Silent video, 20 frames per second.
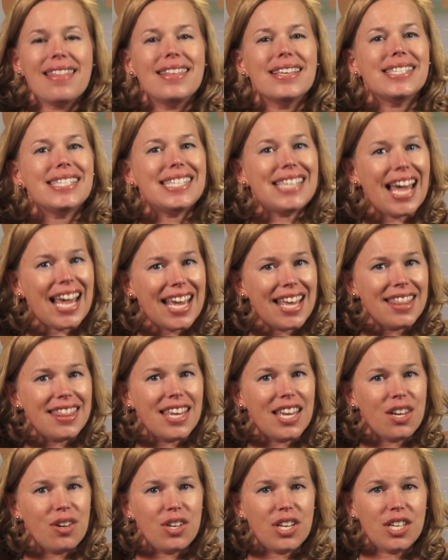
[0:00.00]
The second
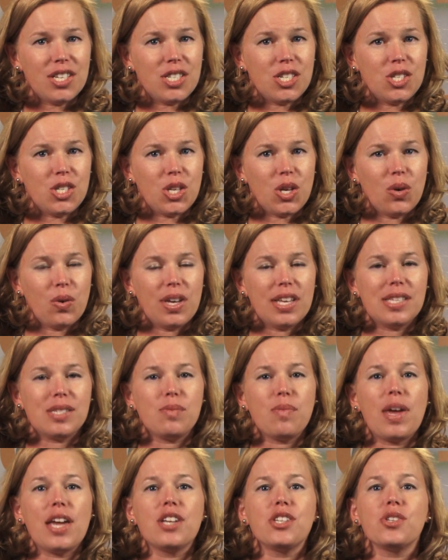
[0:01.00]
thing you need to do
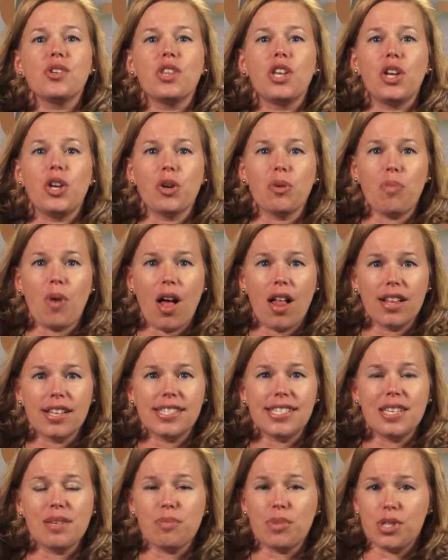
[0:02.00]
is make sure that your
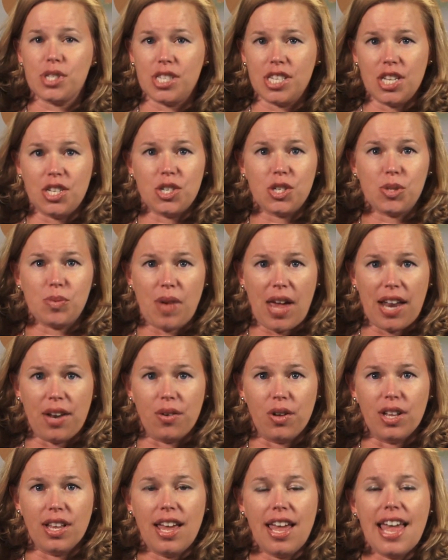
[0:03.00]
policy and procedures
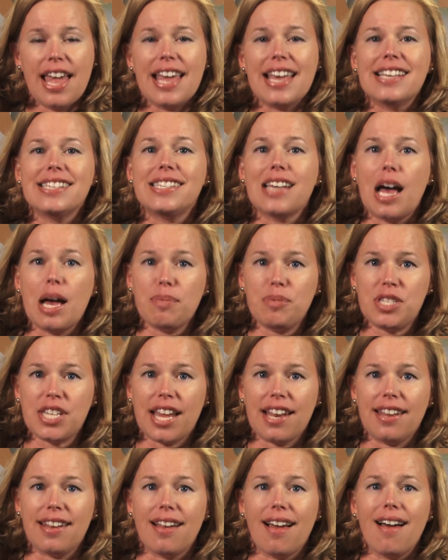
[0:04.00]
manual is
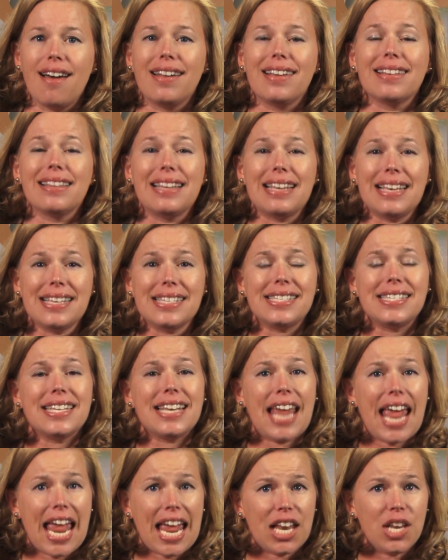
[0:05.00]
updated on at least
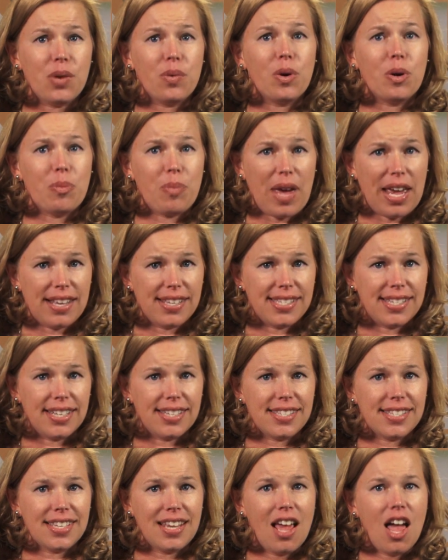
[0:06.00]
an annual
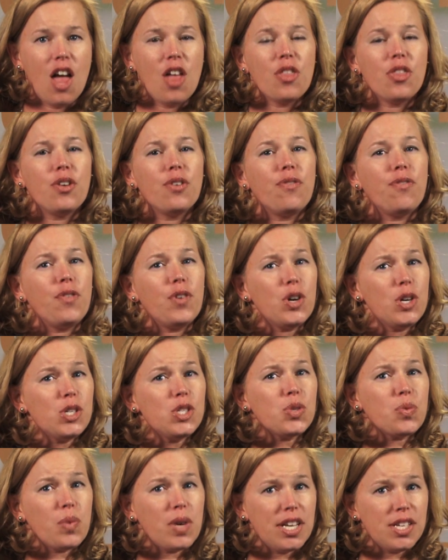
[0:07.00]
basis. The
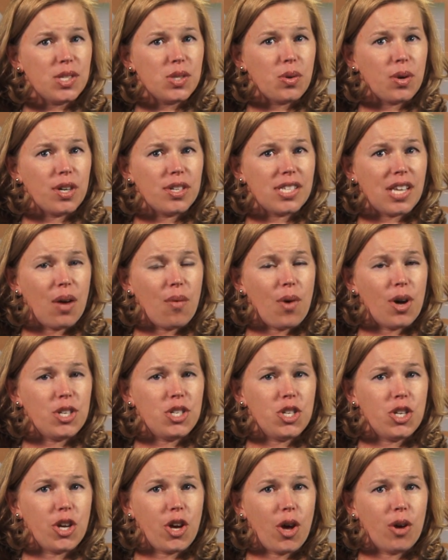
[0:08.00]
first resource I
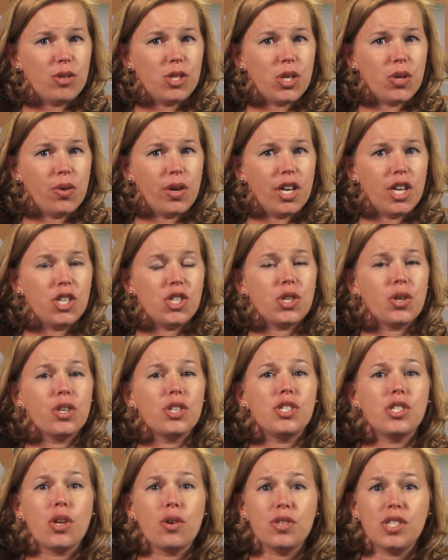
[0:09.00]
want you to go to is your
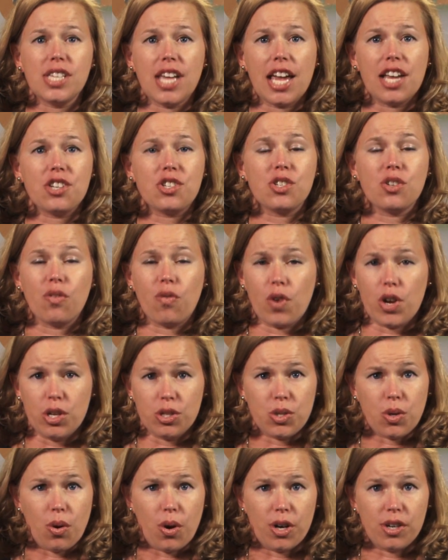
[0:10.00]
Association of
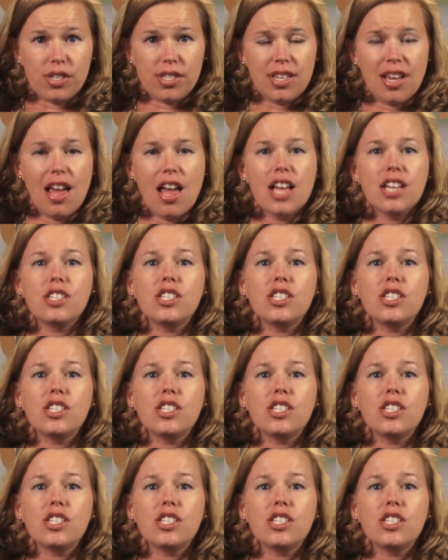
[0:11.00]
Realtors.